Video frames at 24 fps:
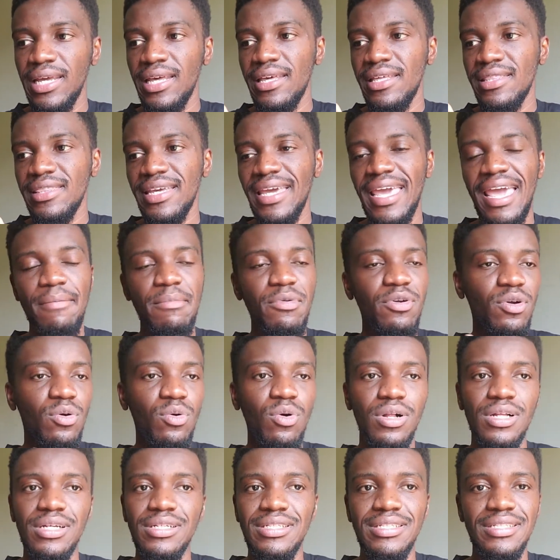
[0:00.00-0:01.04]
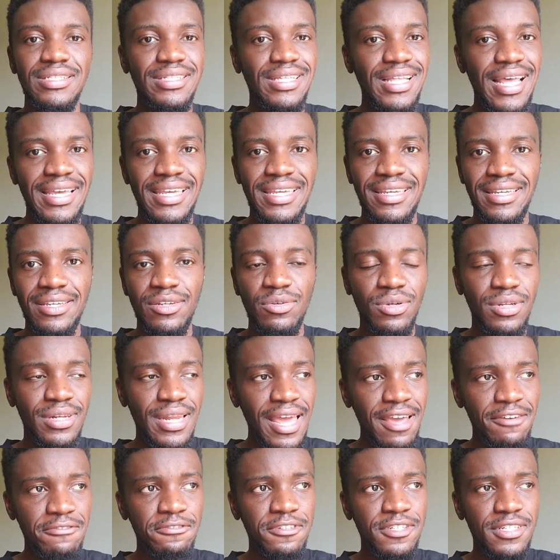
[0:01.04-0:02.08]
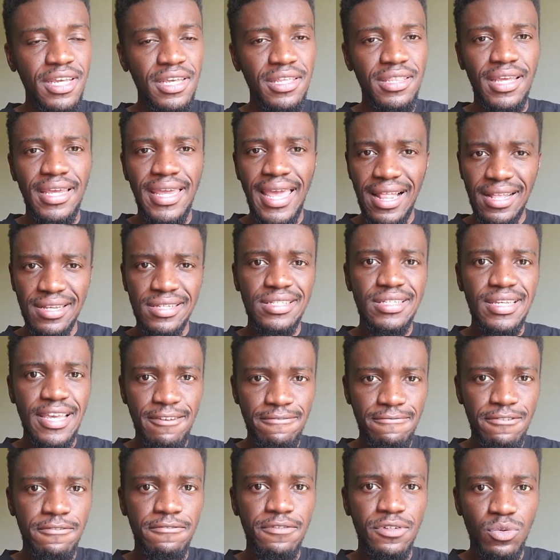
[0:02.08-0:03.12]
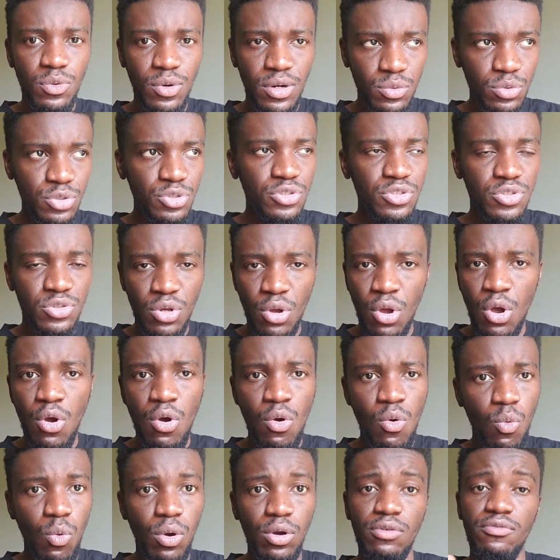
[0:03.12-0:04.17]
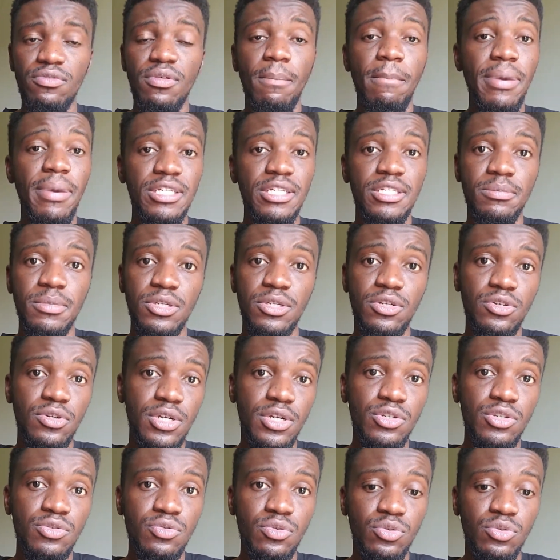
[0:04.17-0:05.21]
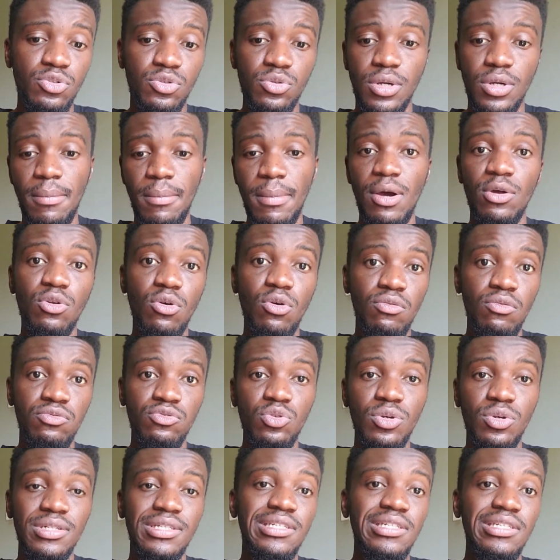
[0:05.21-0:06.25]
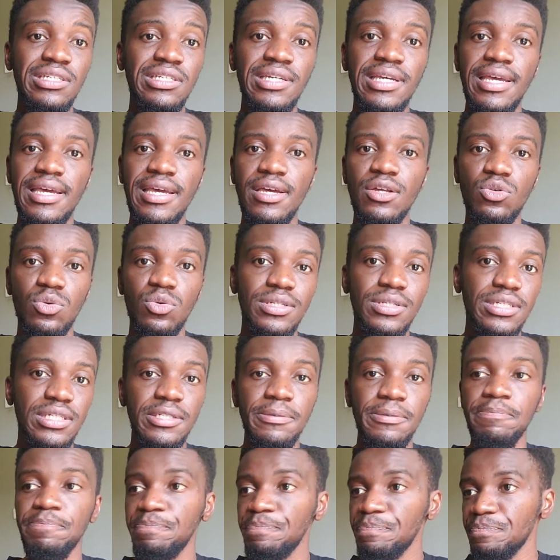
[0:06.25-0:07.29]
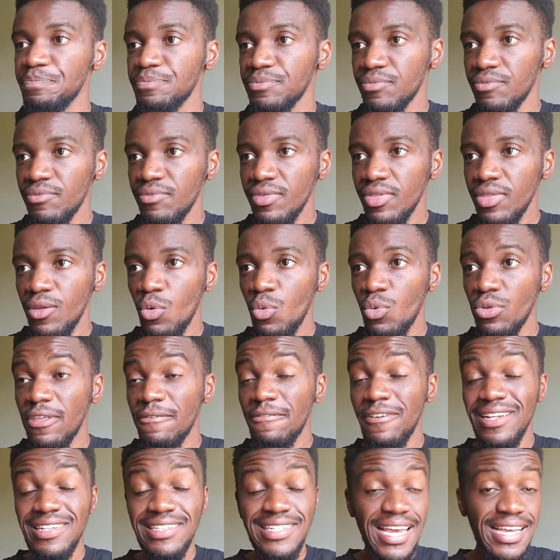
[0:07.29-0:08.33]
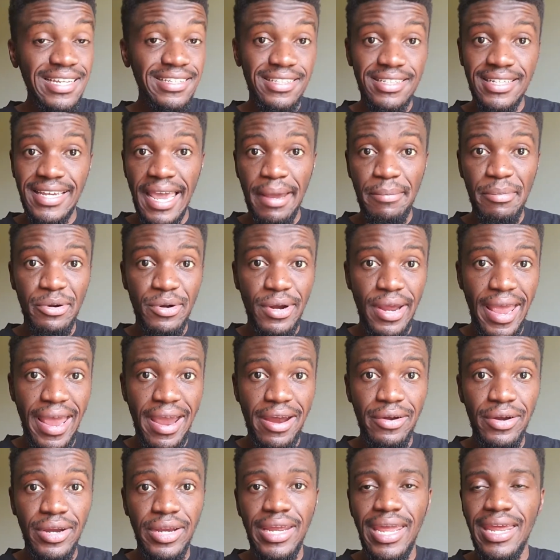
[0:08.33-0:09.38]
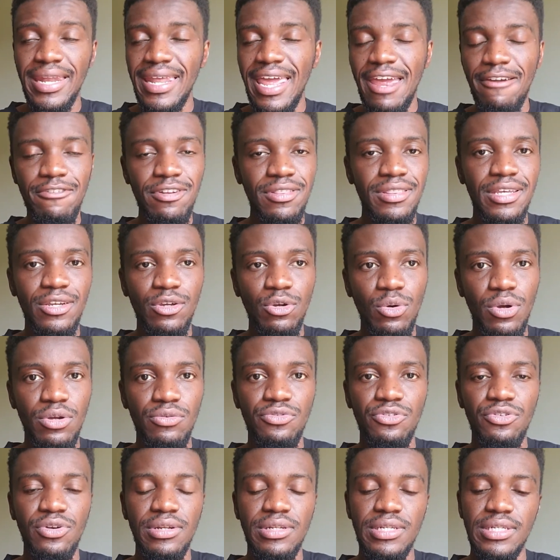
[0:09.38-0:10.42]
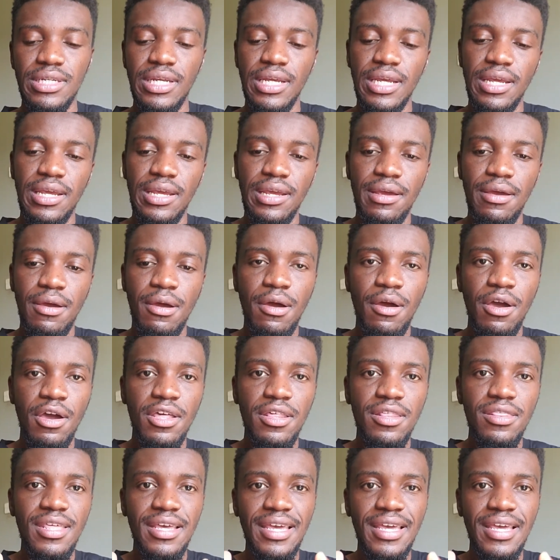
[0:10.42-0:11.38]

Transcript: the camera quality is lacking. You can have, say, the Galaxy A51, which was one of the best mid-range phones to come out of 2020, with a fantastic camera array and everything going for it. The